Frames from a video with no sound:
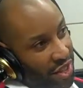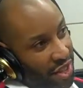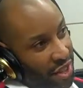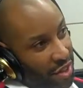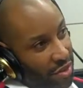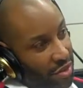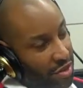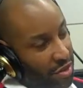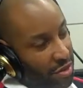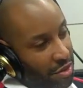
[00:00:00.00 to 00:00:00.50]

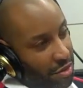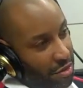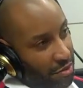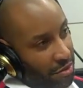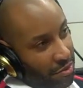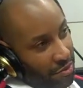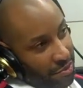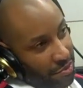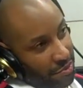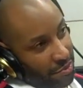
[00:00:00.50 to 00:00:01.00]
things.
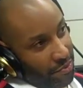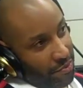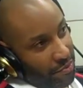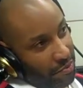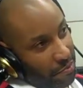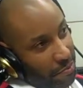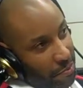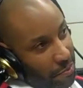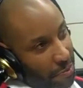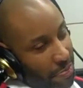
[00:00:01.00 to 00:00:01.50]

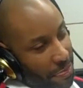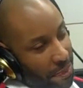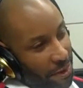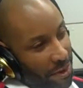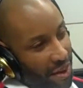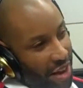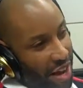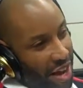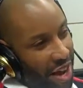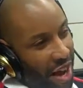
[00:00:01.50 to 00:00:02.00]
you
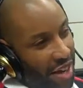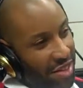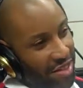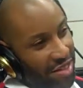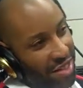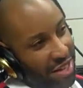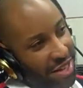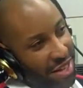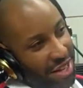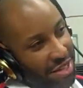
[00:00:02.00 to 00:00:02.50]
know, I, I
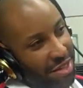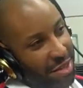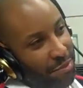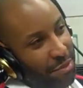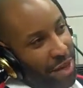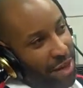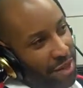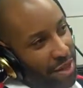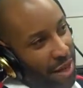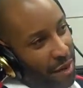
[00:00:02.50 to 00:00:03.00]
say that to
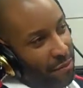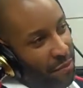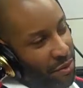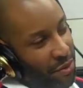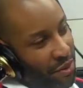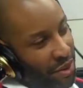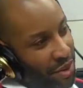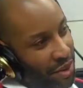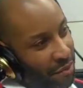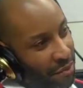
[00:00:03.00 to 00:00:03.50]
make that
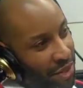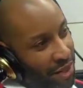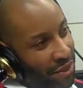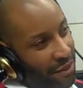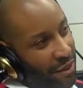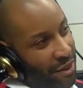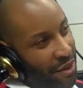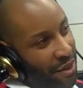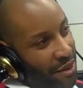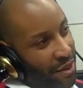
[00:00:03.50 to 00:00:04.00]
point. I
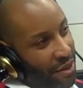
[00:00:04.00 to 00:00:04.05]
mean,